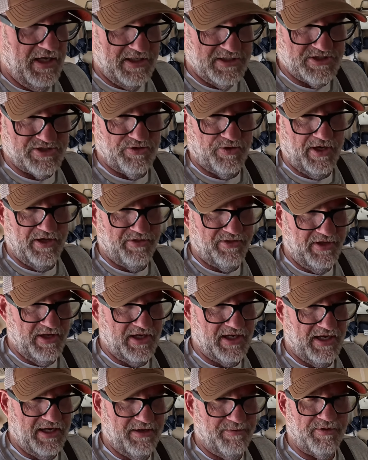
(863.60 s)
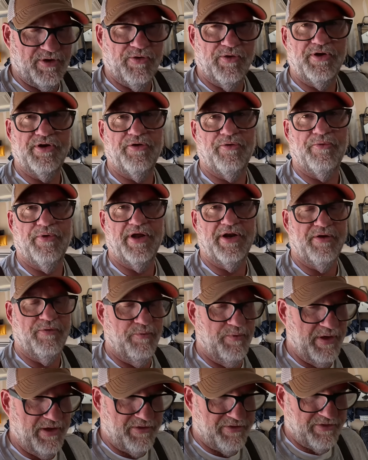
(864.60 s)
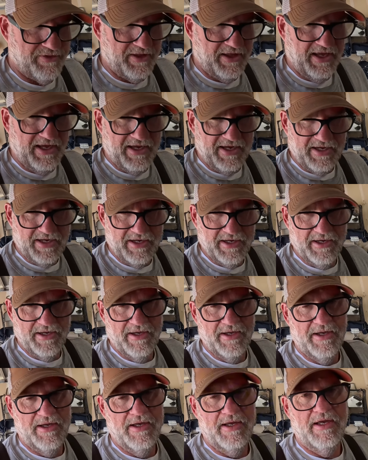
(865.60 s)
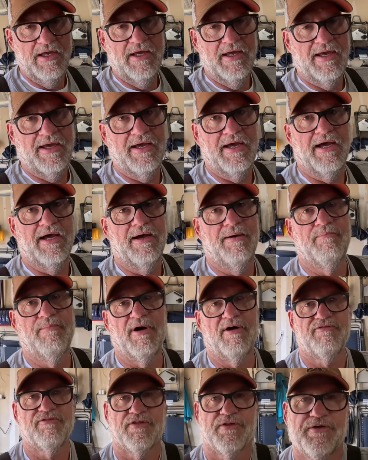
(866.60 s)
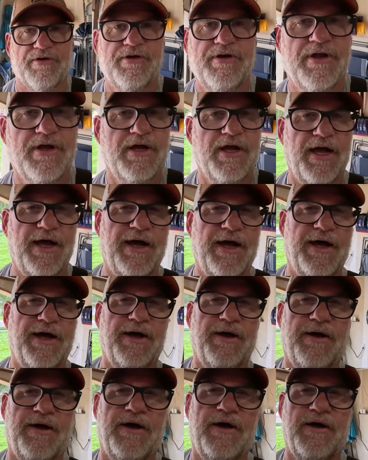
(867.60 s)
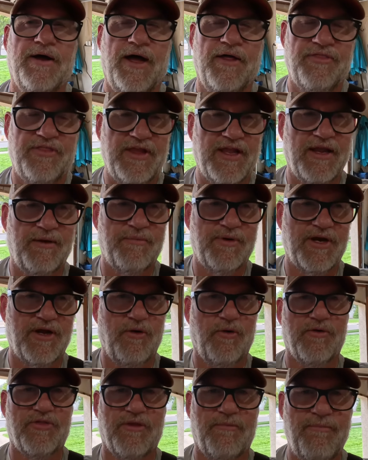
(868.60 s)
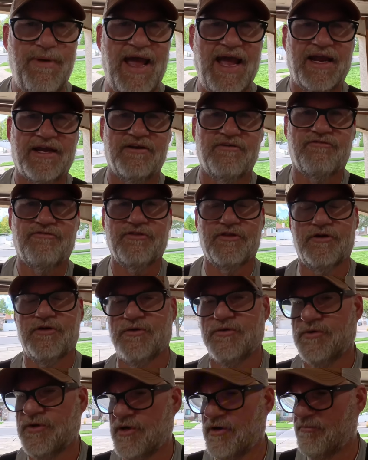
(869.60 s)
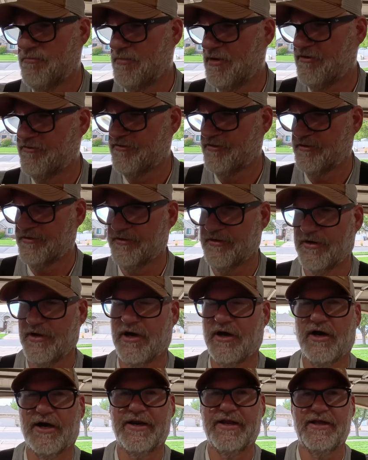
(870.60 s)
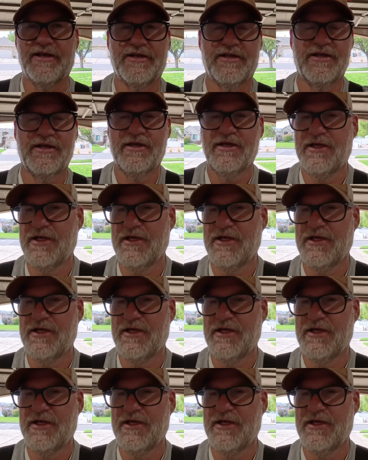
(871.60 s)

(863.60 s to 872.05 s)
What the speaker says: And so I think I am going to run it with a muffler. I think I'm going to go with a MagnaFlow muffler on it.